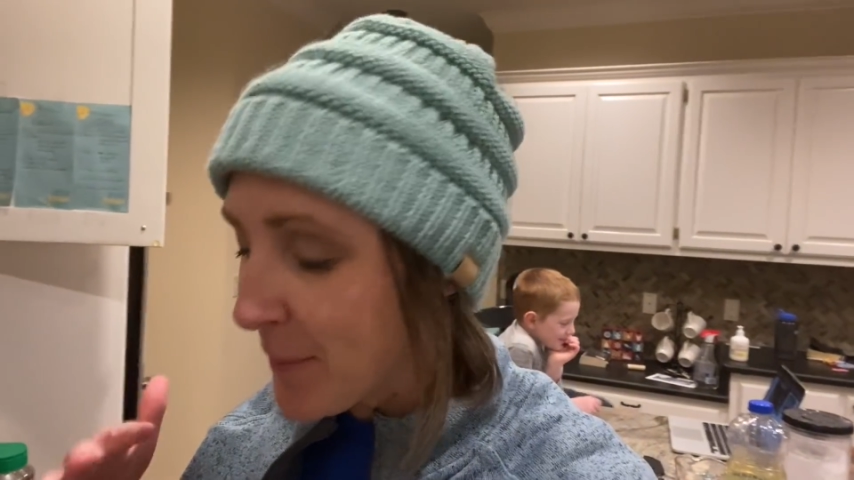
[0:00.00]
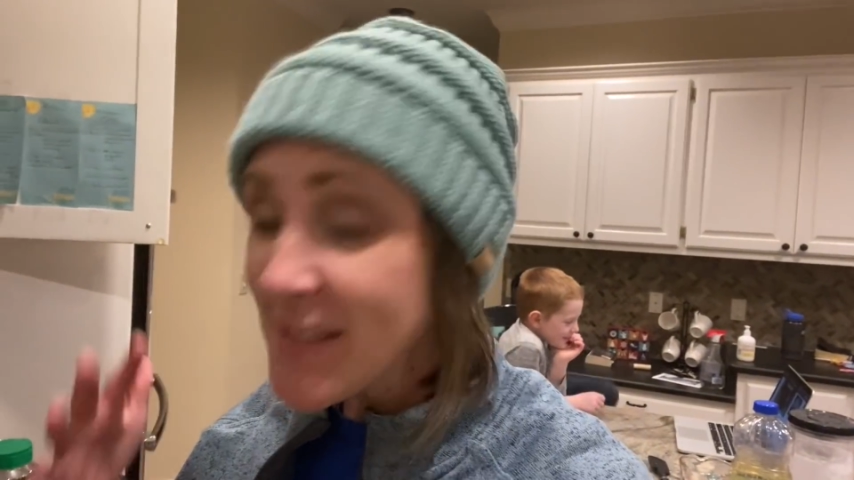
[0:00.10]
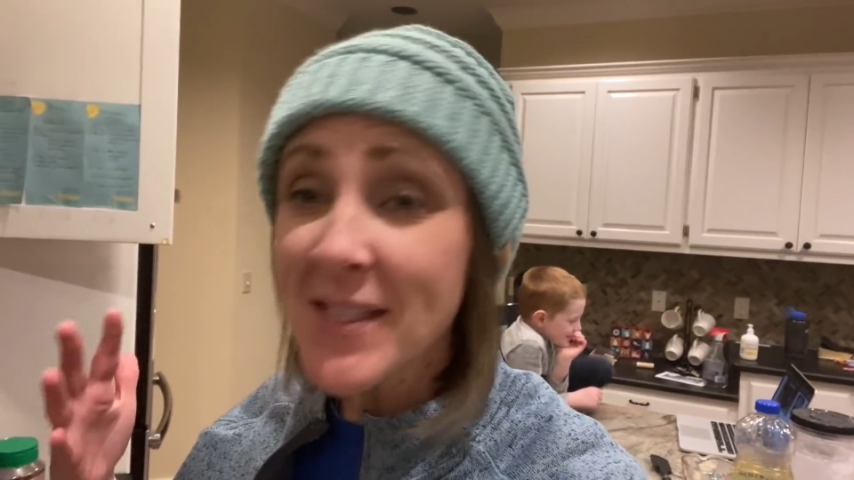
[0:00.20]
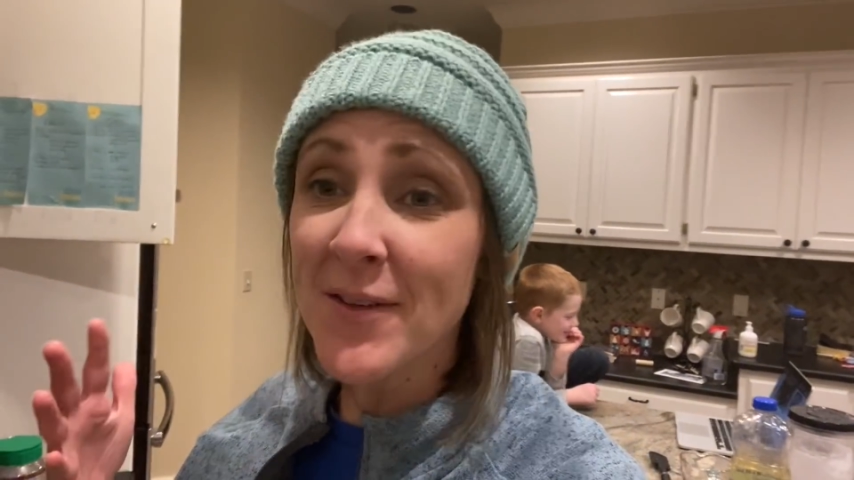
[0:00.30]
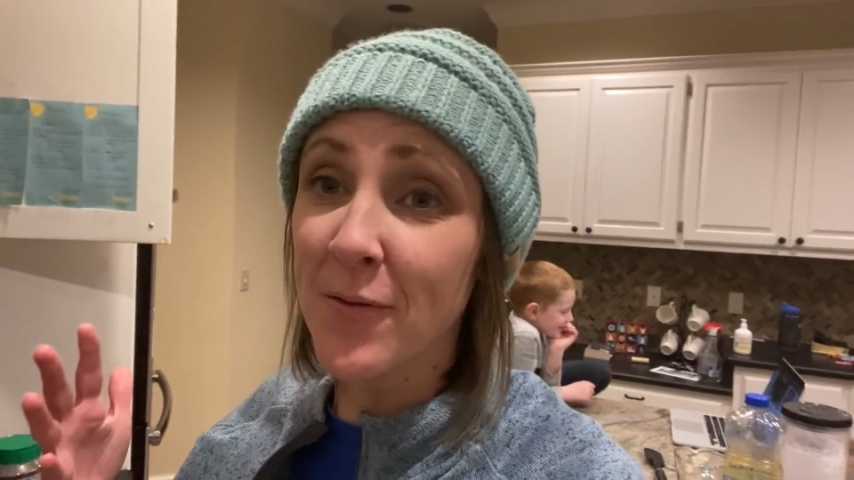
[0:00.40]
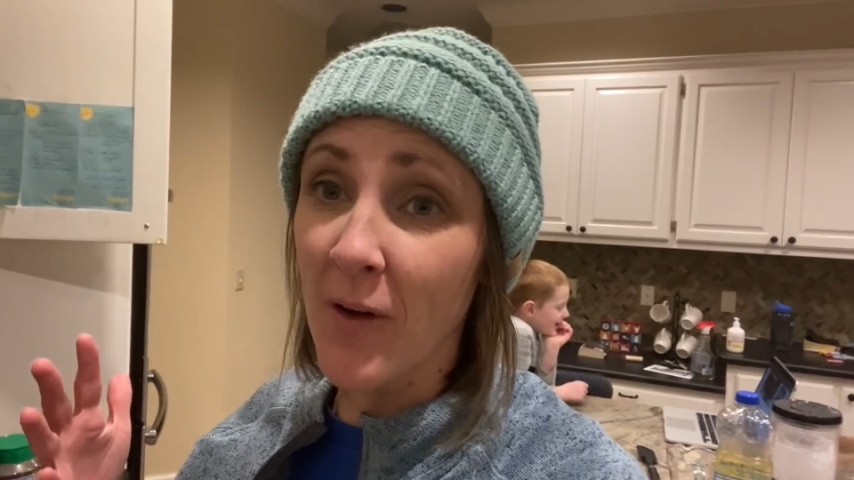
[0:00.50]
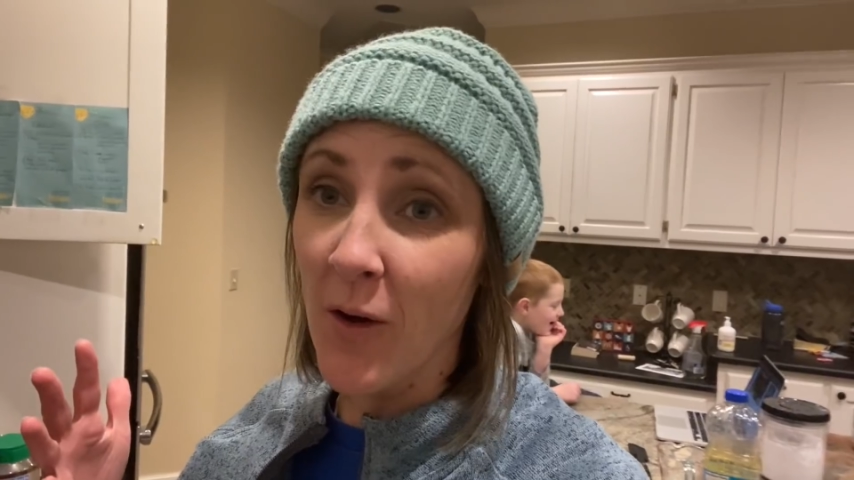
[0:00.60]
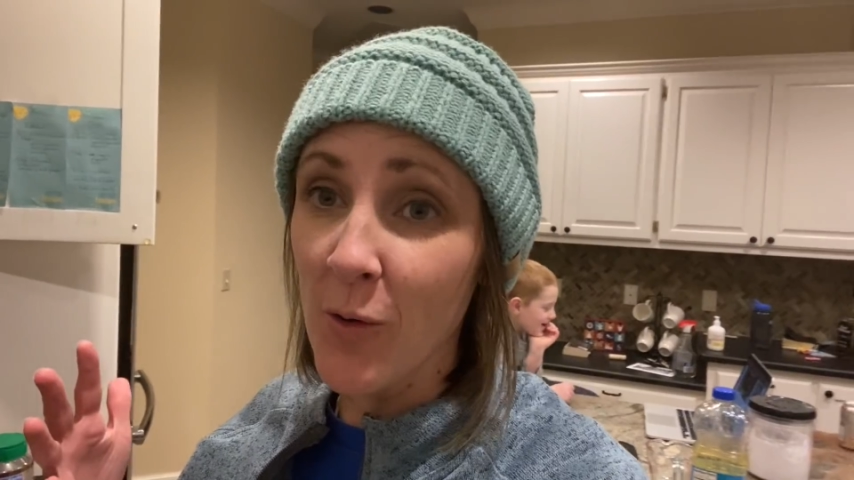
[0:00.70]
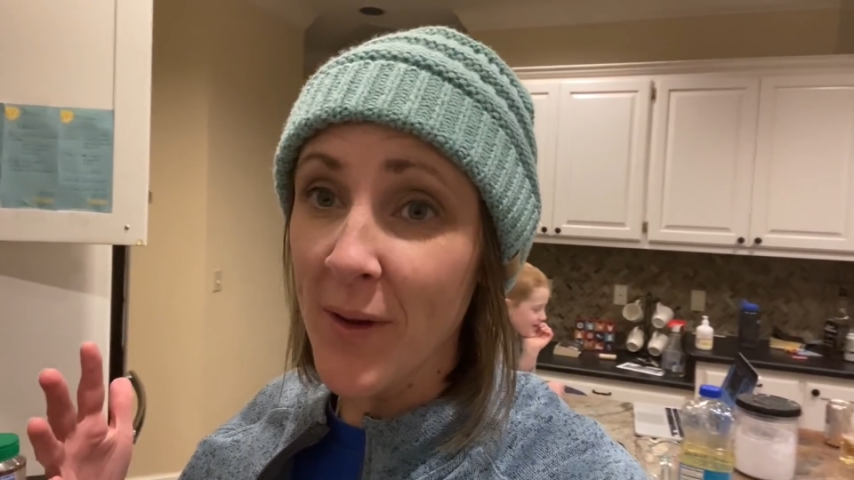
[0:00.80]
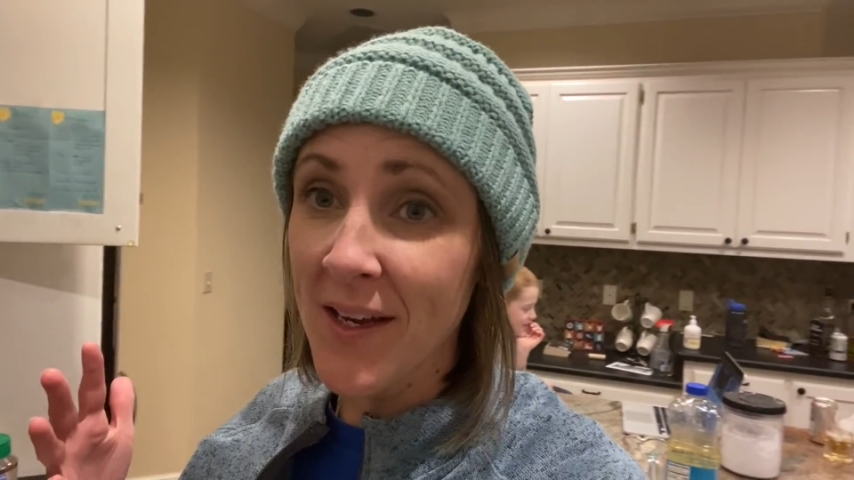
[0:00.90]
basically
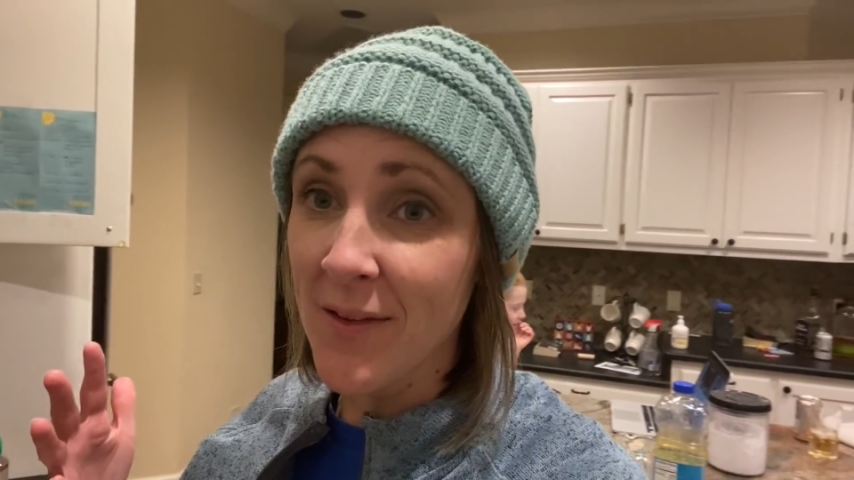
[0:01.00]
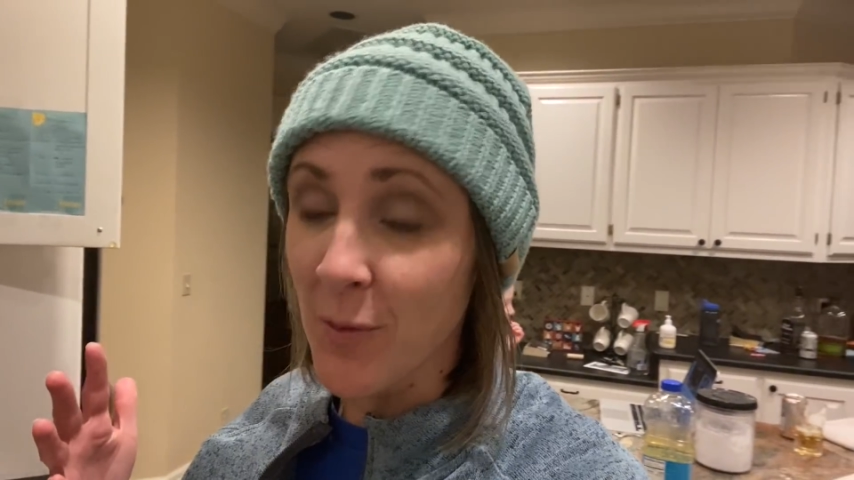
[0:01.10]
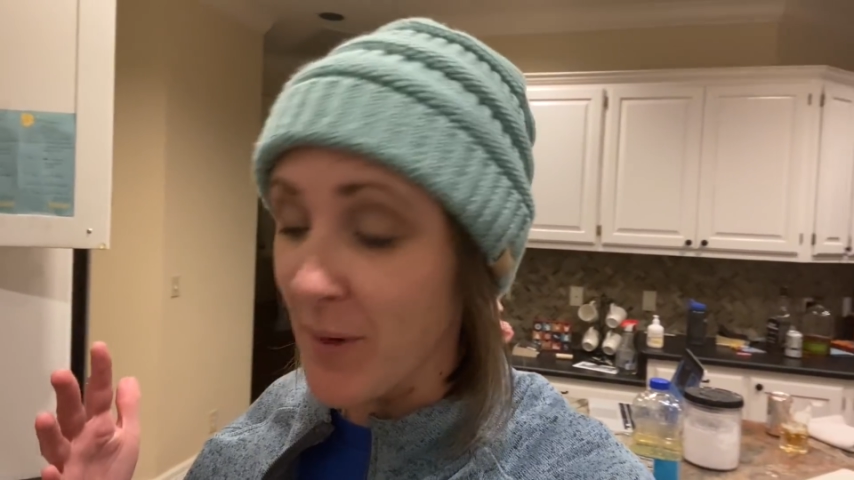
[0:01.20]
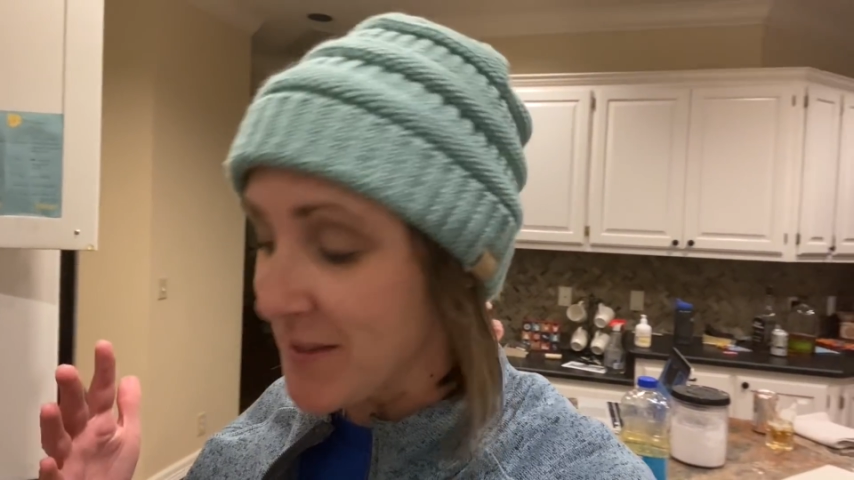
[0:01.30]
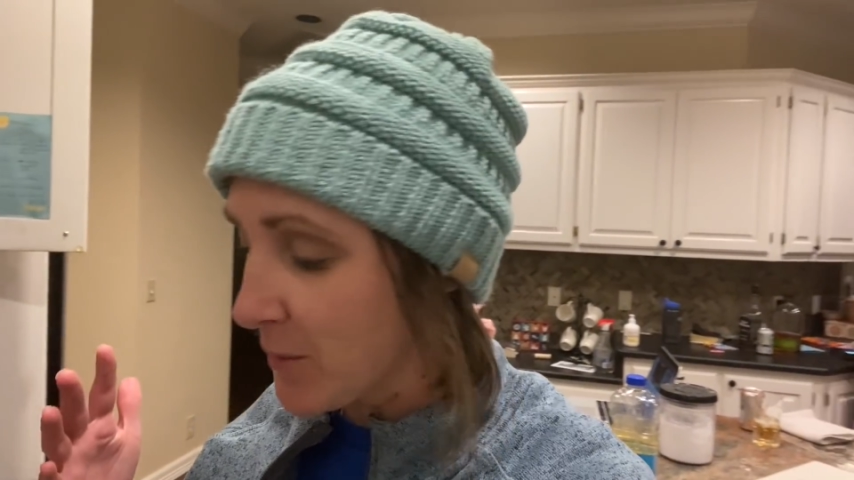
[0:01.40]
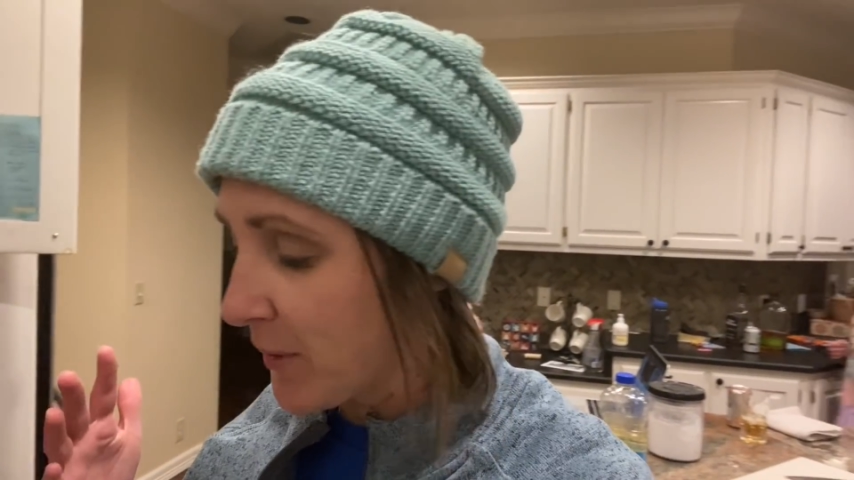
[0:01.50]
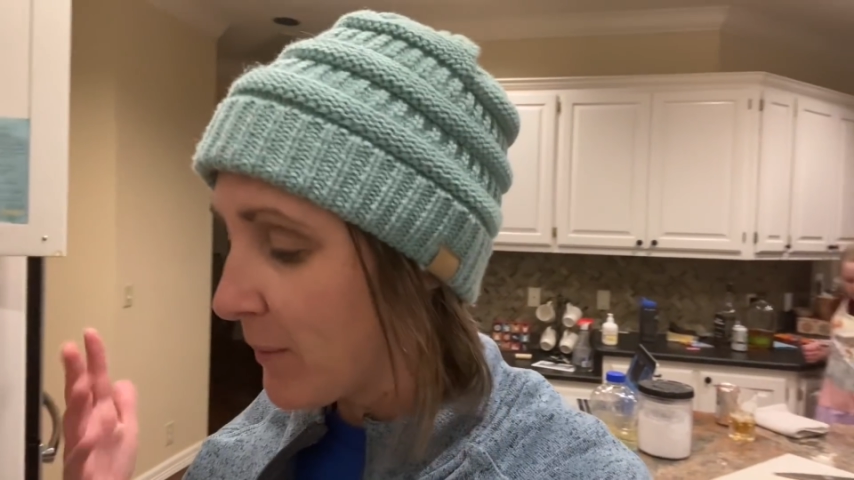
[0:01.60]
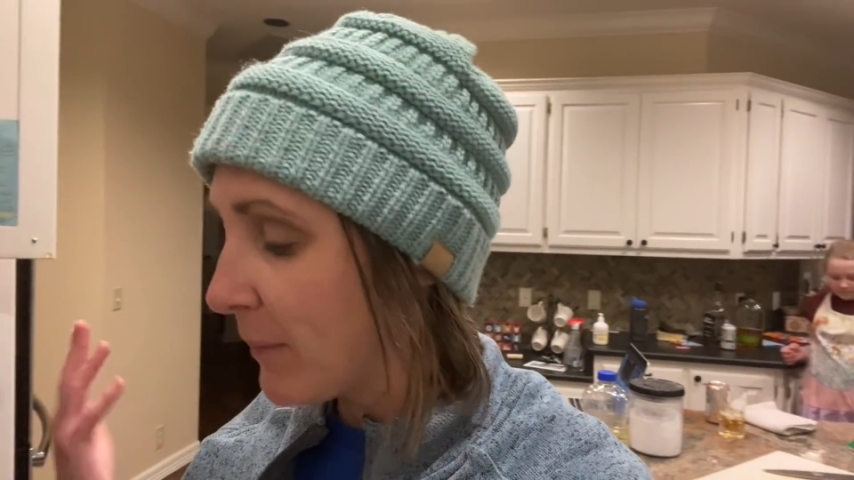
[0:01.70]
following the recipe,